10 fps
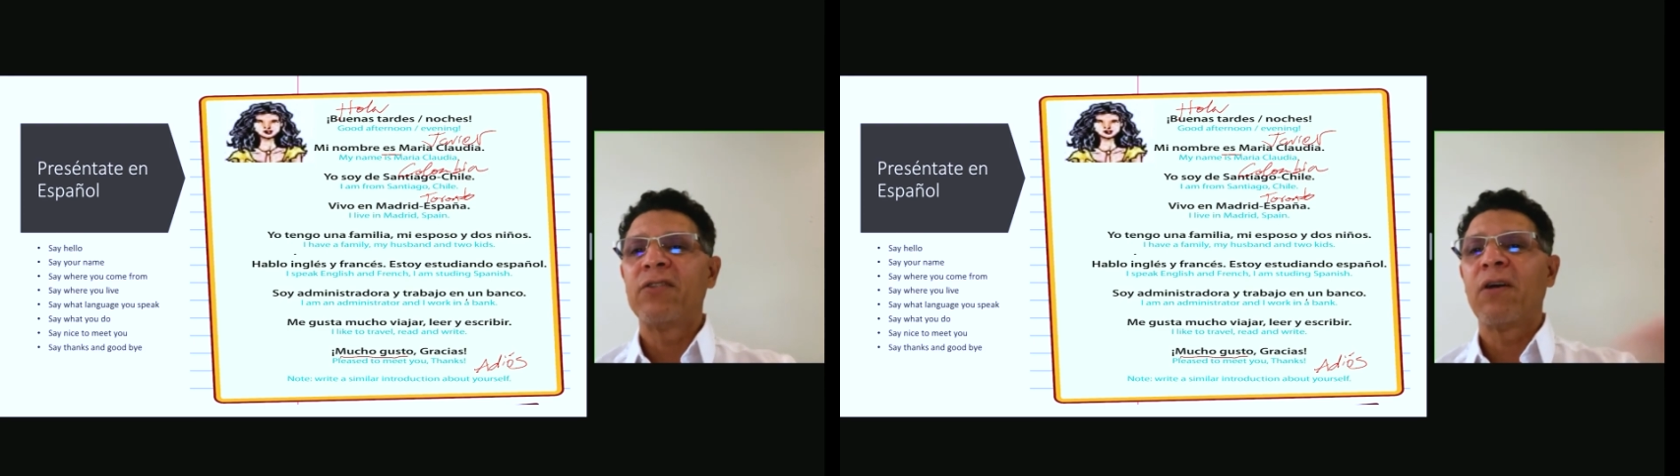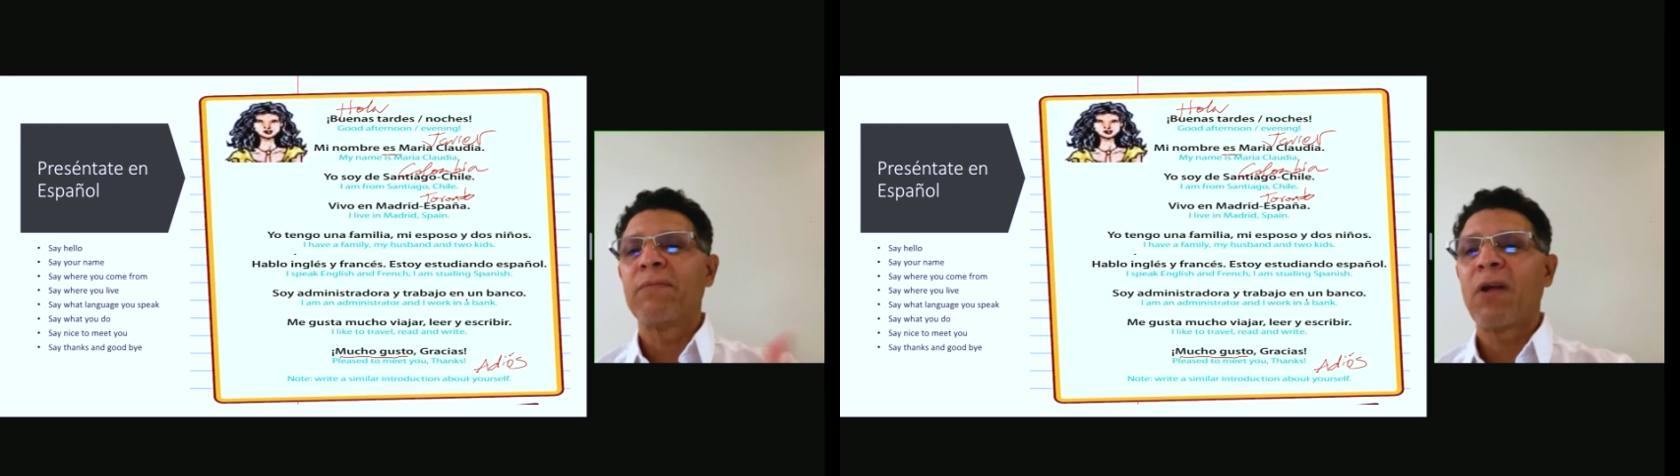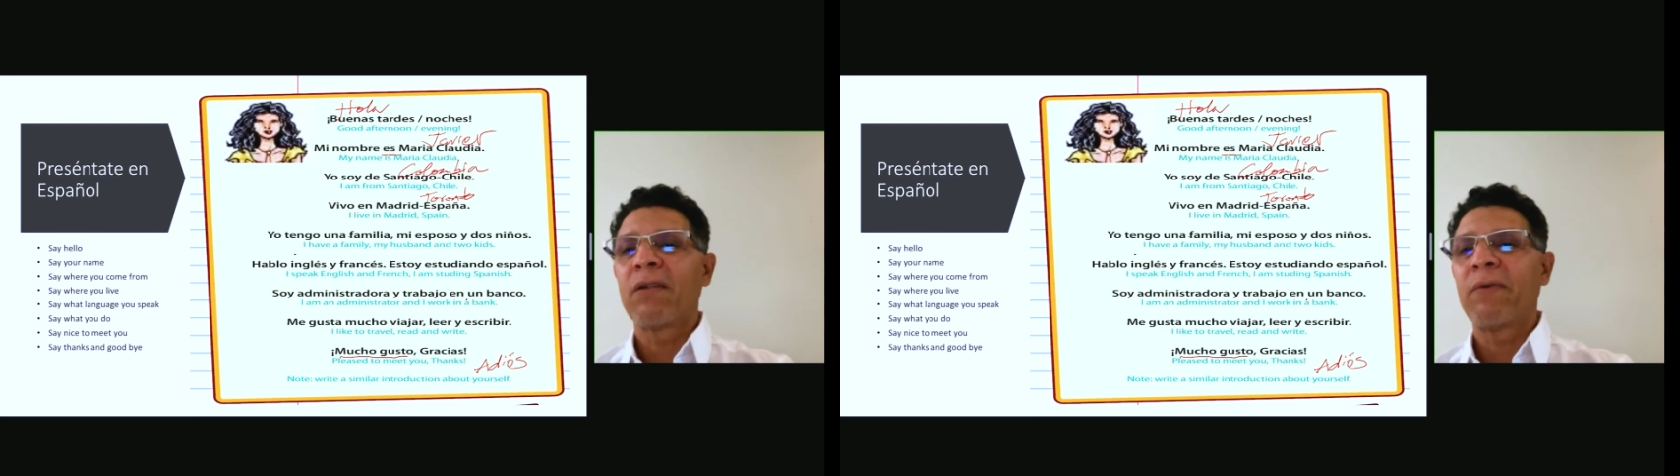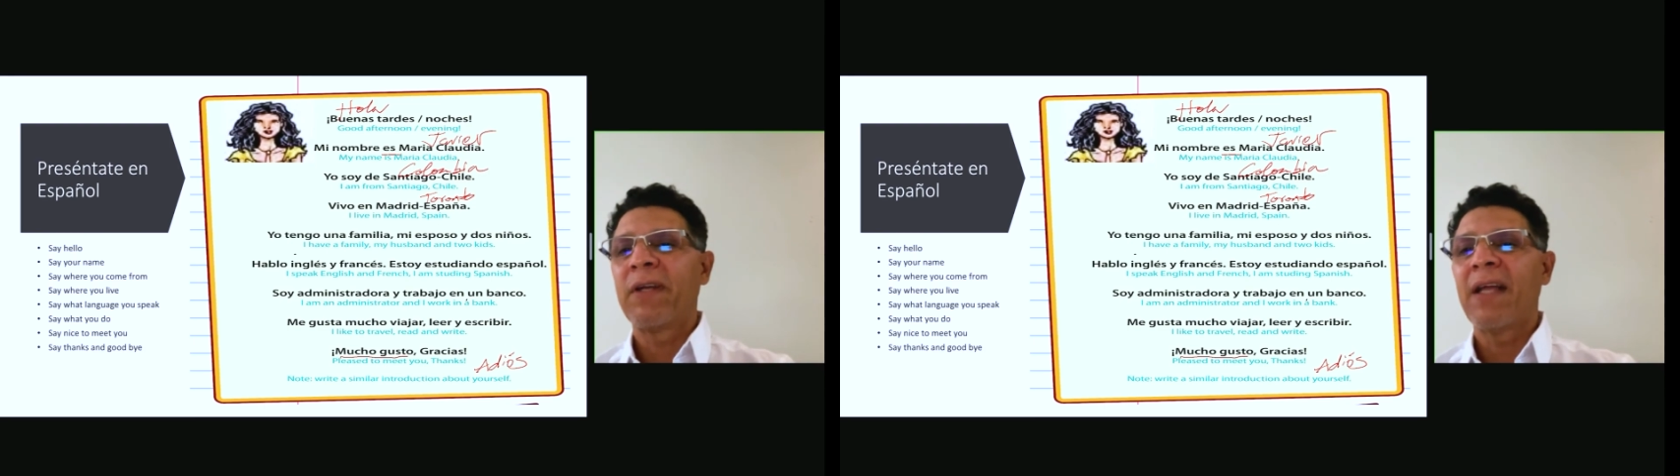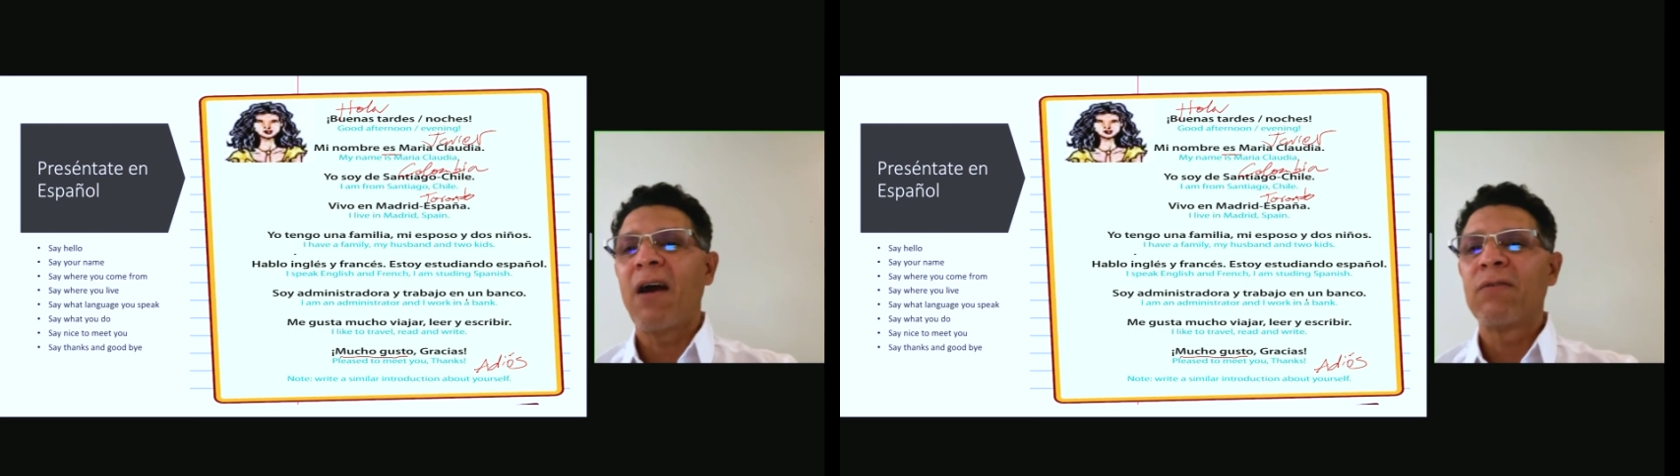jumped all the way
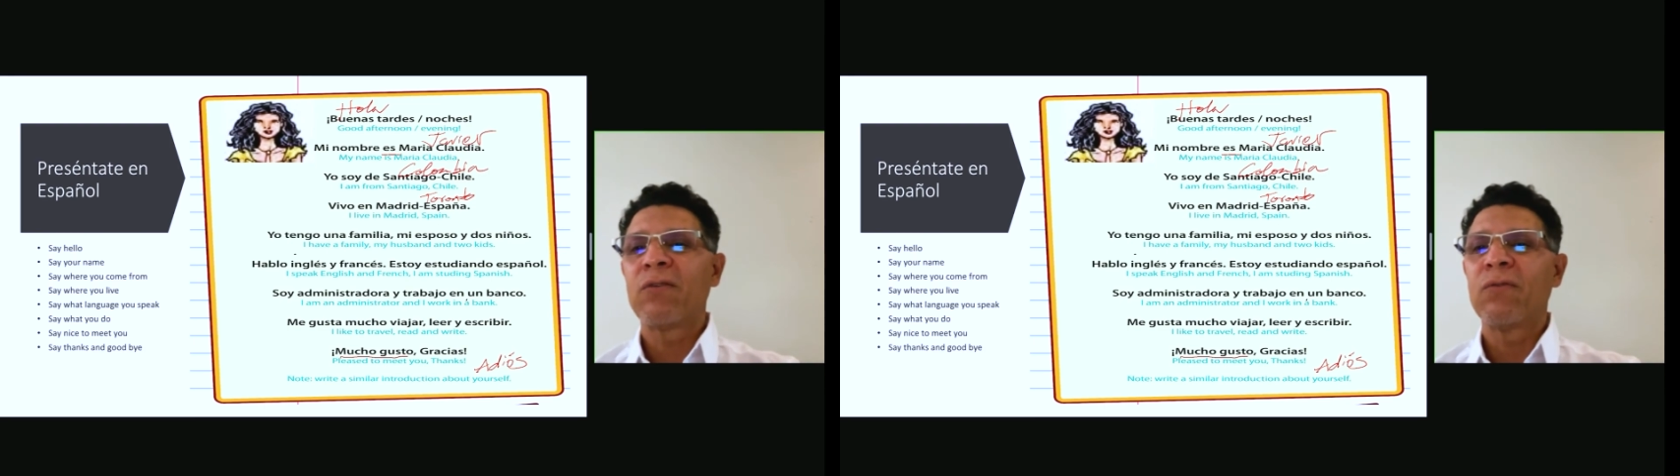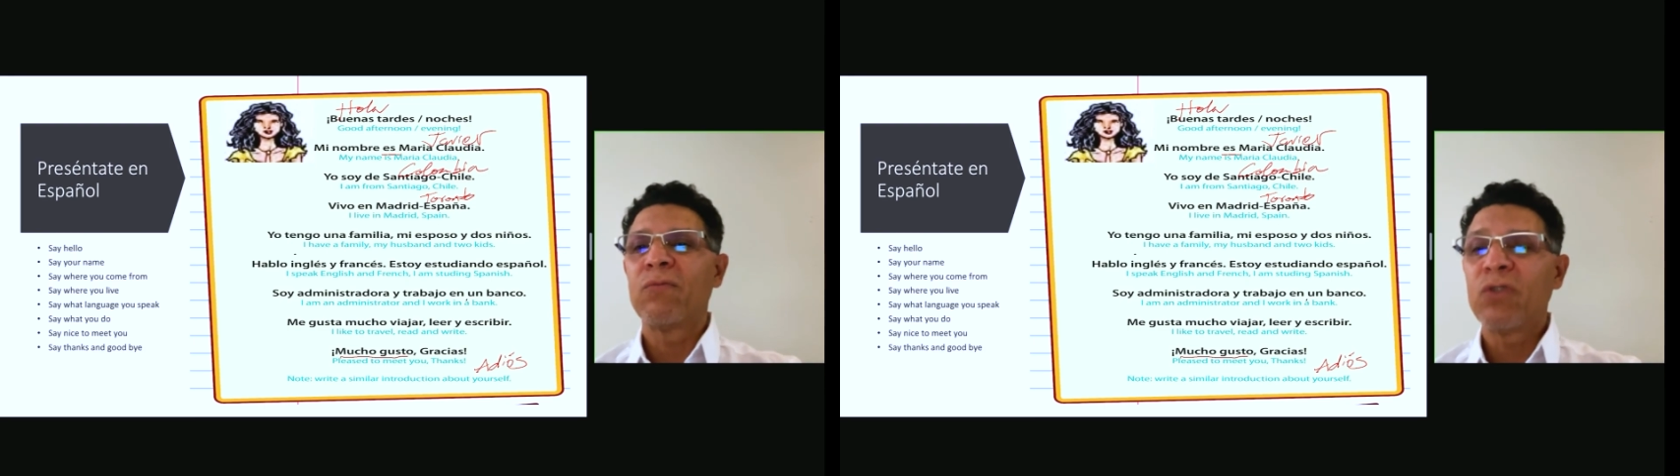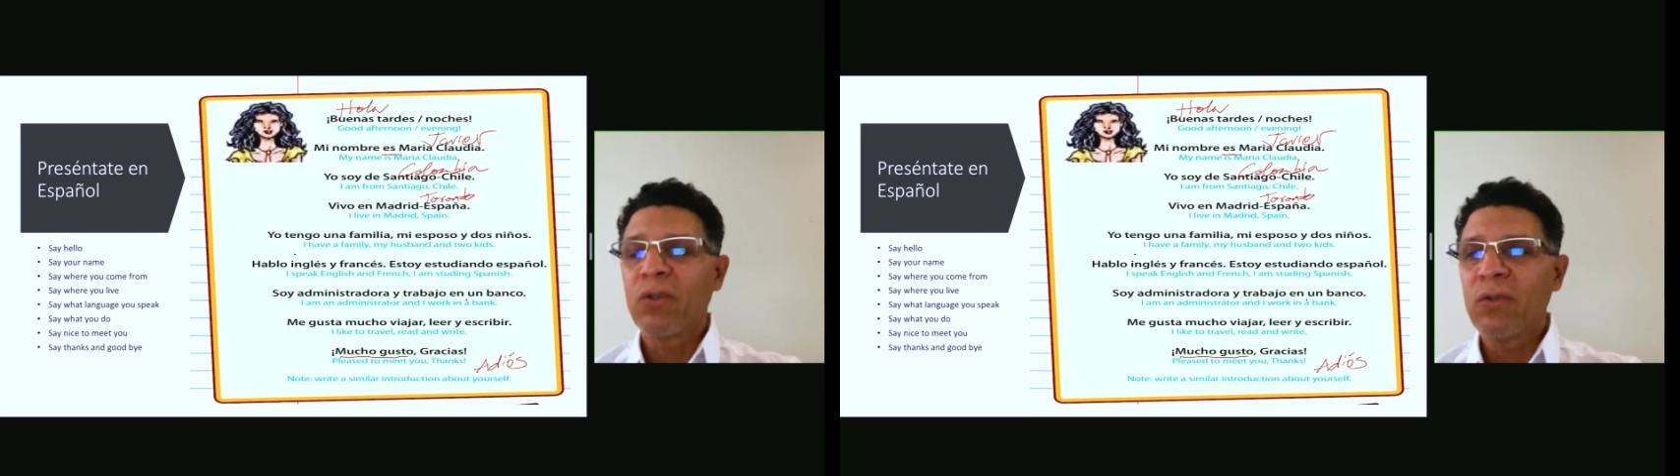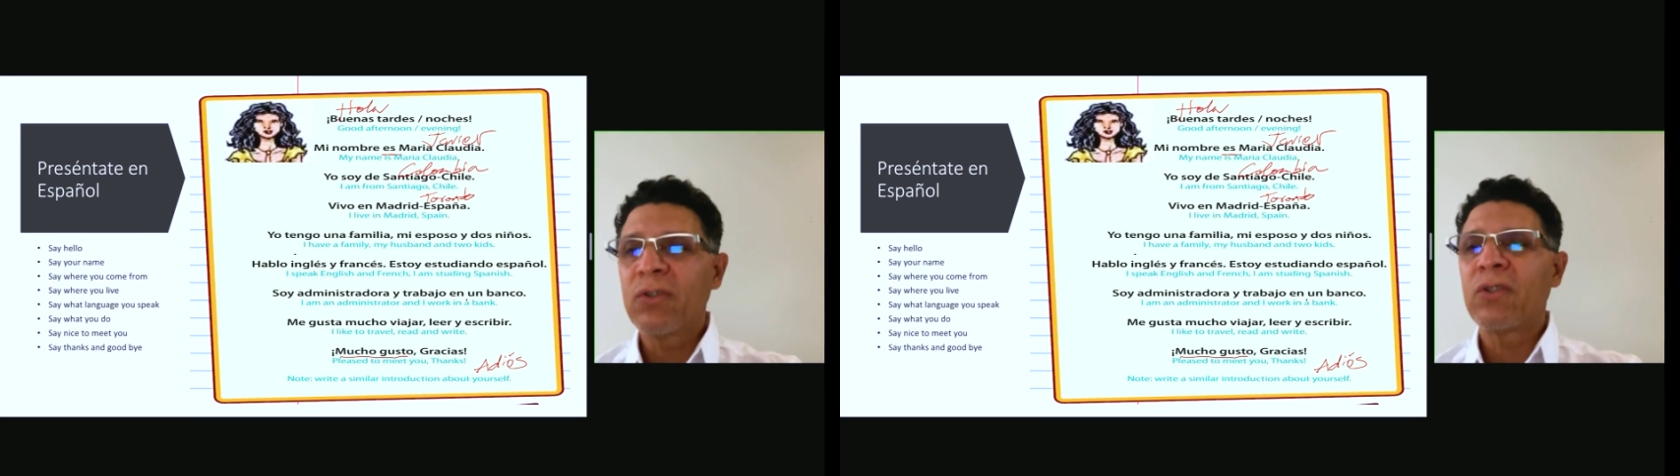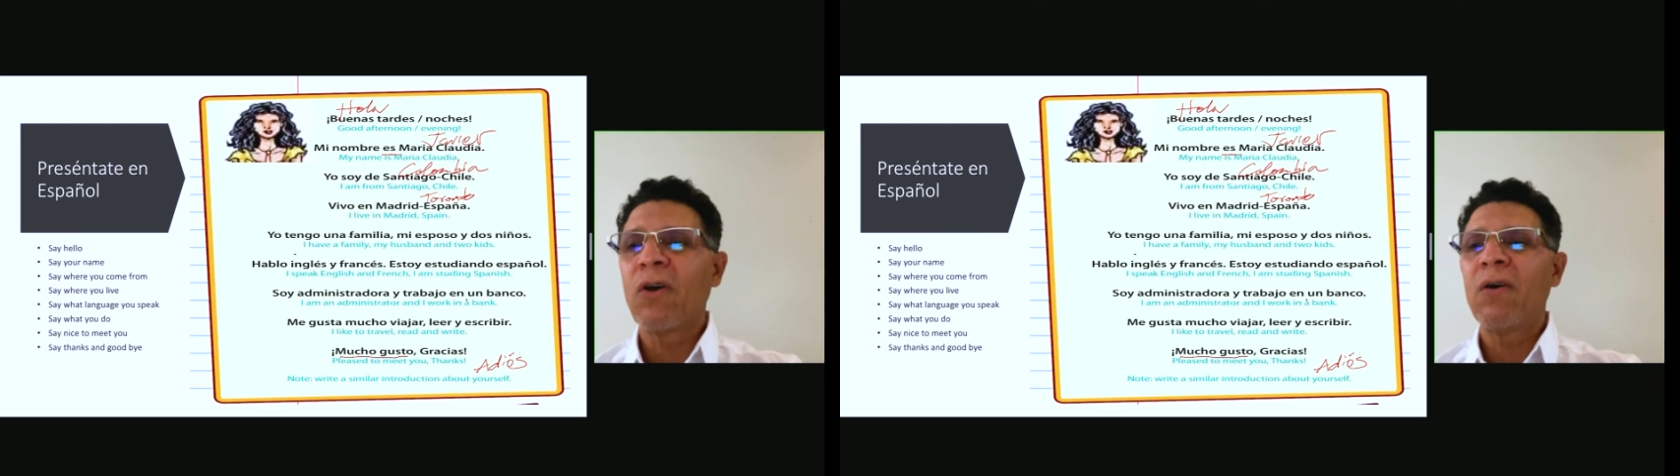down to mucho
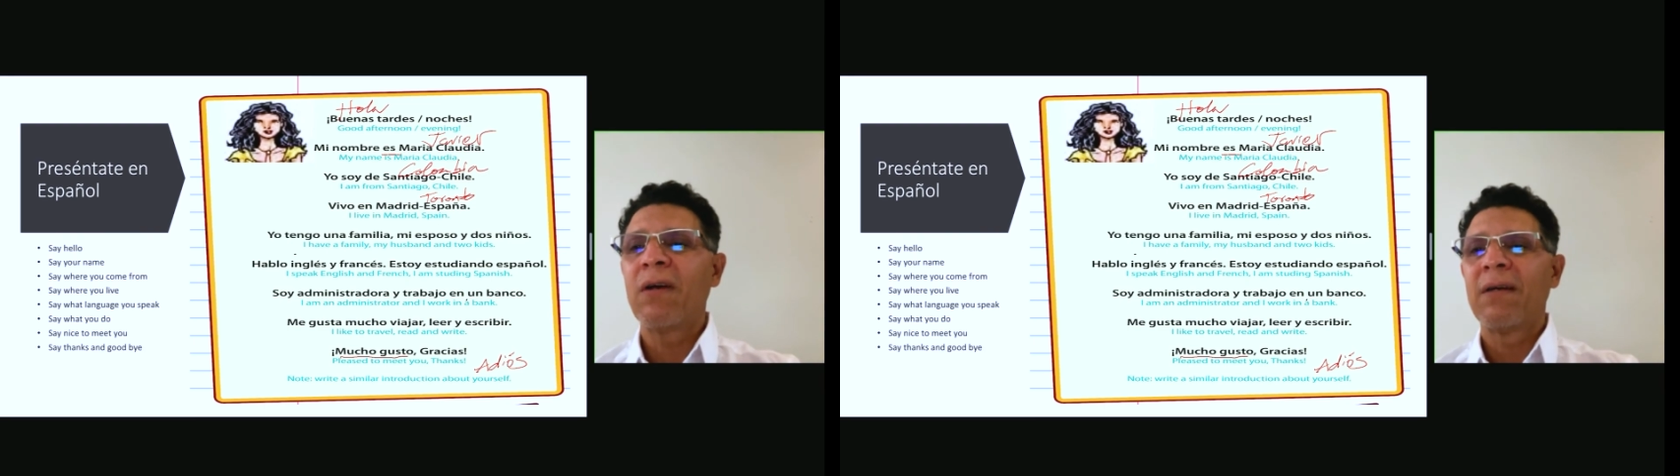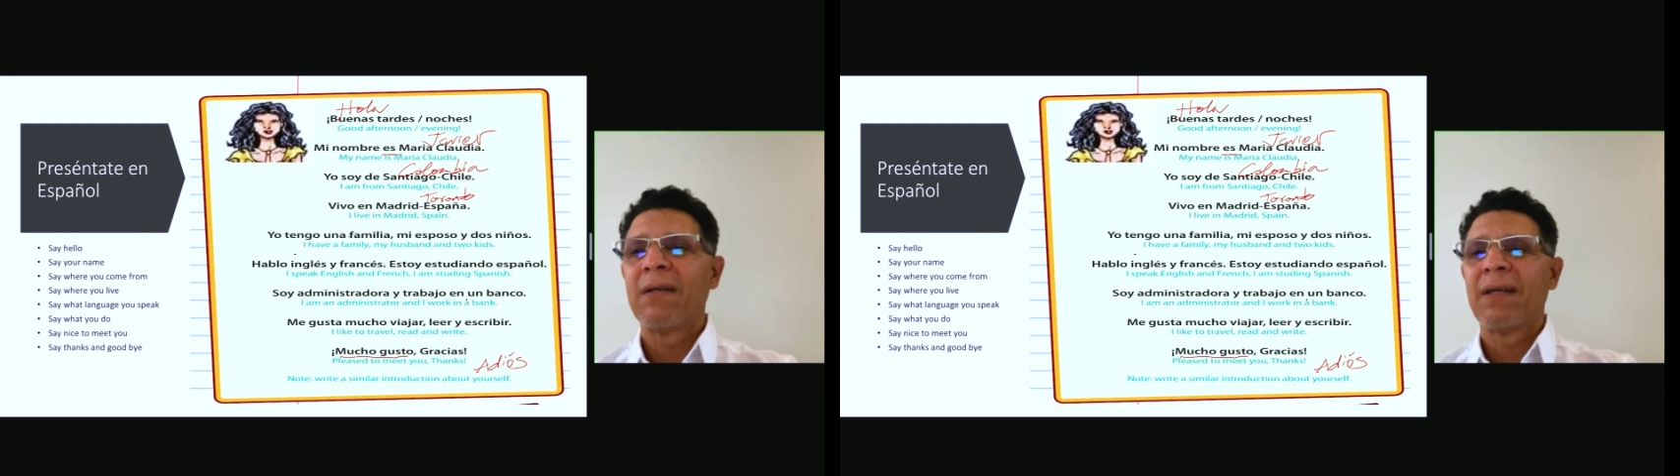gusto.